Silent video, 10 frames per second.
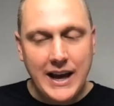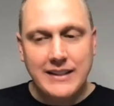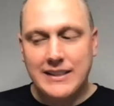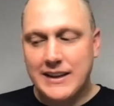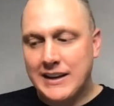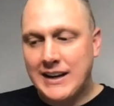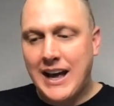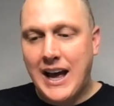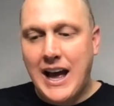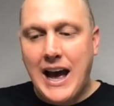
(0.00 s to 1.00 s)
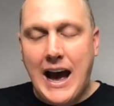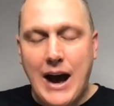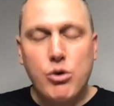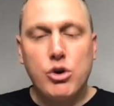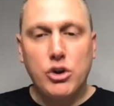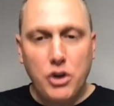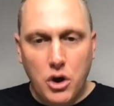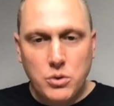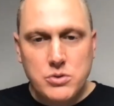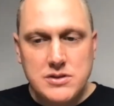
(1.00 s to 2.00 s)
an athlete, how
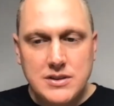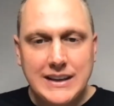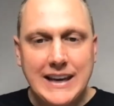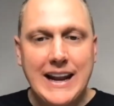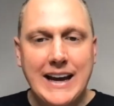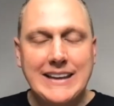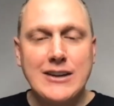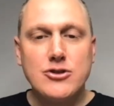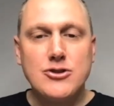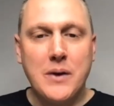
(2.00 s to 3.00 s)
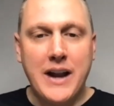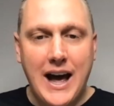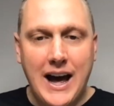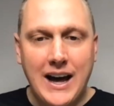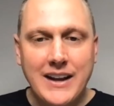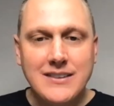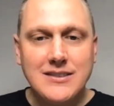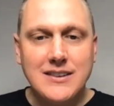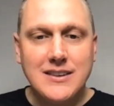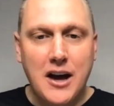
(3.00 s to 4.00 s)
close can I get to an
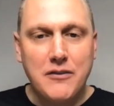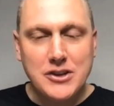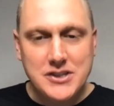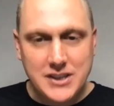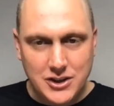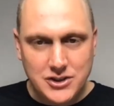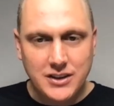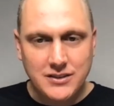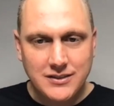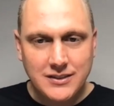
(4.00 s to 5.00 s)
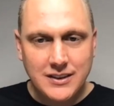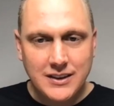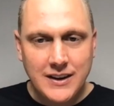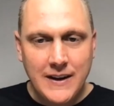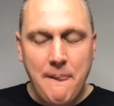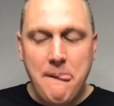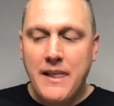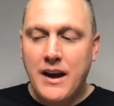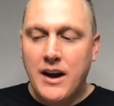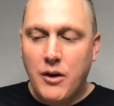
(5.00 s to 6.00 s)
honest conversation?
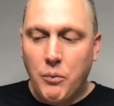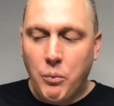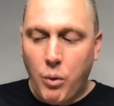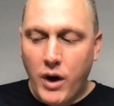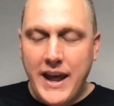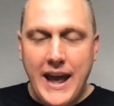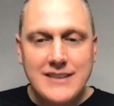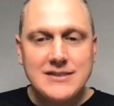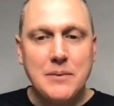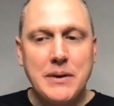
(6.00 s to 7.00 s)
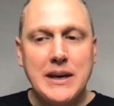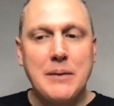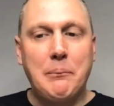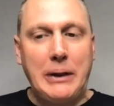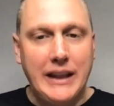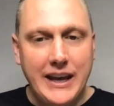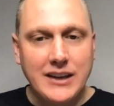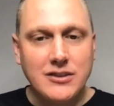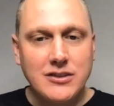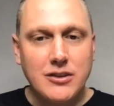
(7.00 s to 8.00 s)
what has to be in
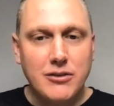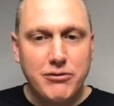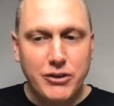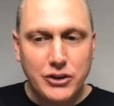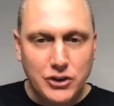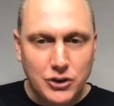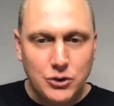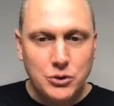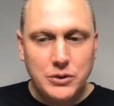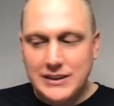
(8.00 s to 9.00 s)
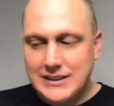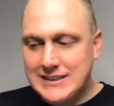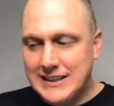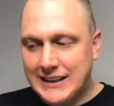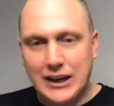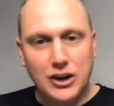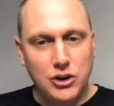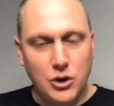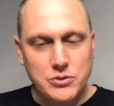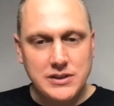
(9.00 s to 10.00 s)
place for you to get
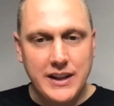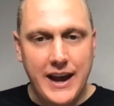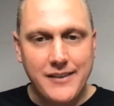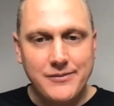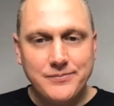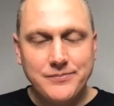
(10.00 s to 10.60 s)
close to that?